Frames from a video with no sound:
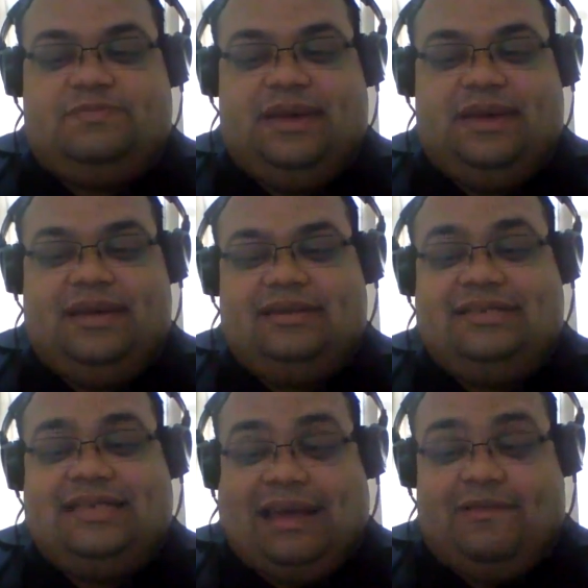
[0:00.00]
been
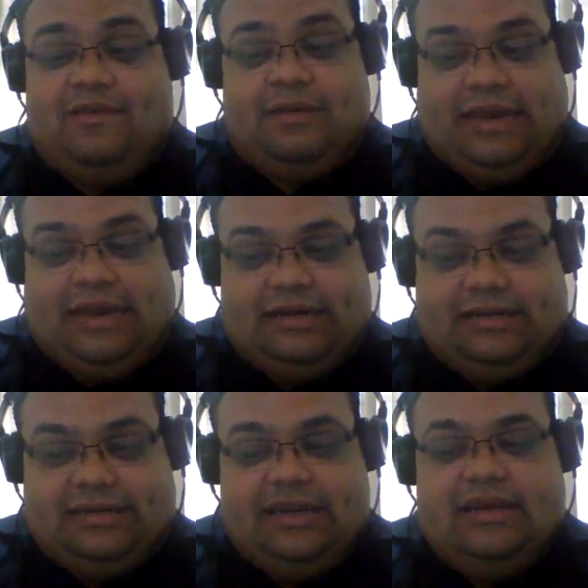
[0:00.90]
several years
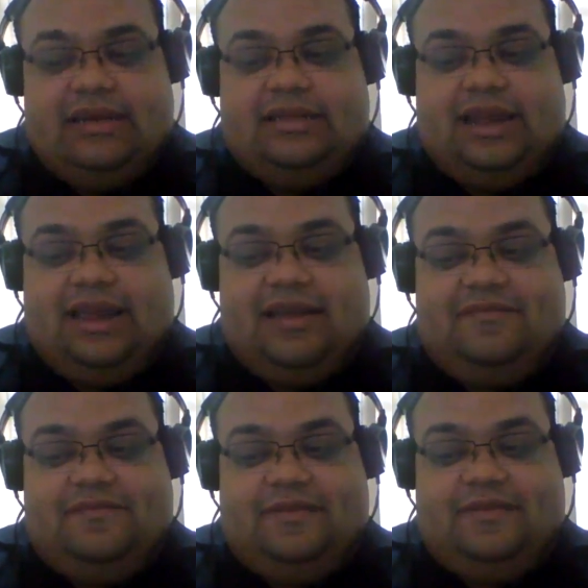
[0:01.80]
that
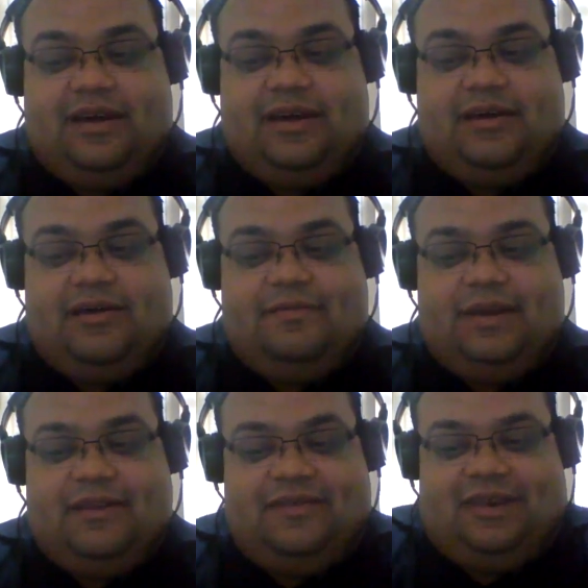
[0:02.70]
I've
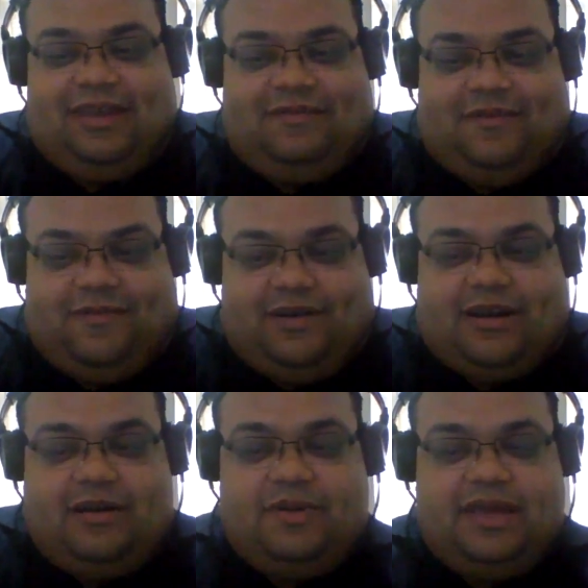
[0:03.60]
even for
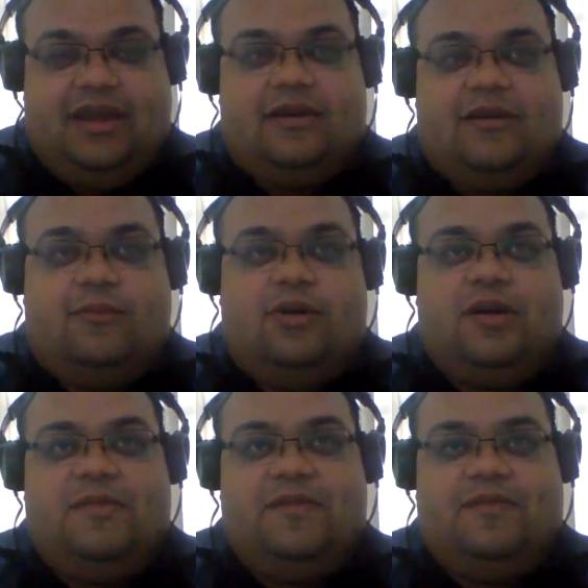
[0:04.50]
the company I
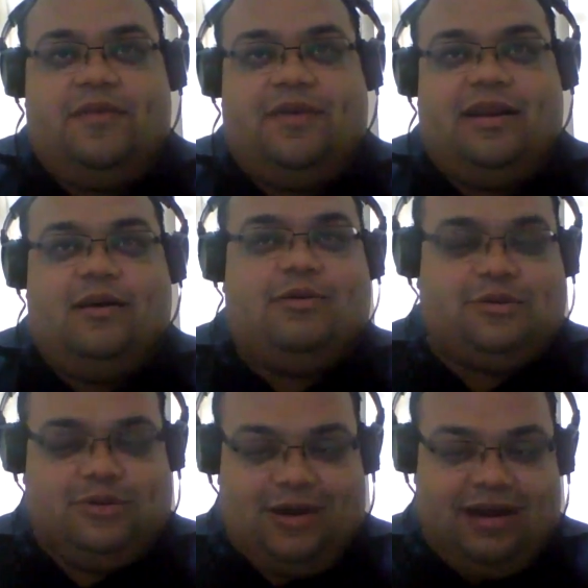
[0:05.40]
worked before, but now
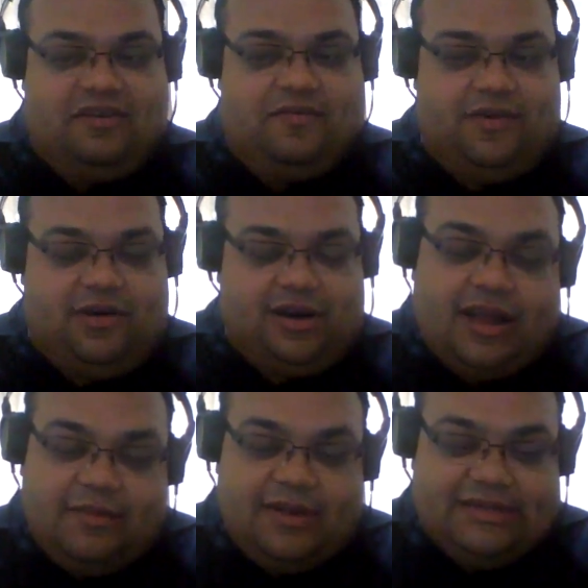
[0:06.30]
also hiring for other
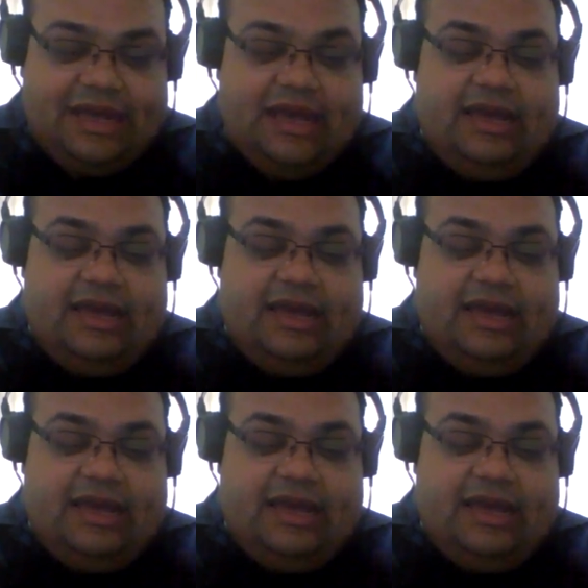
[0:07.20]
companies.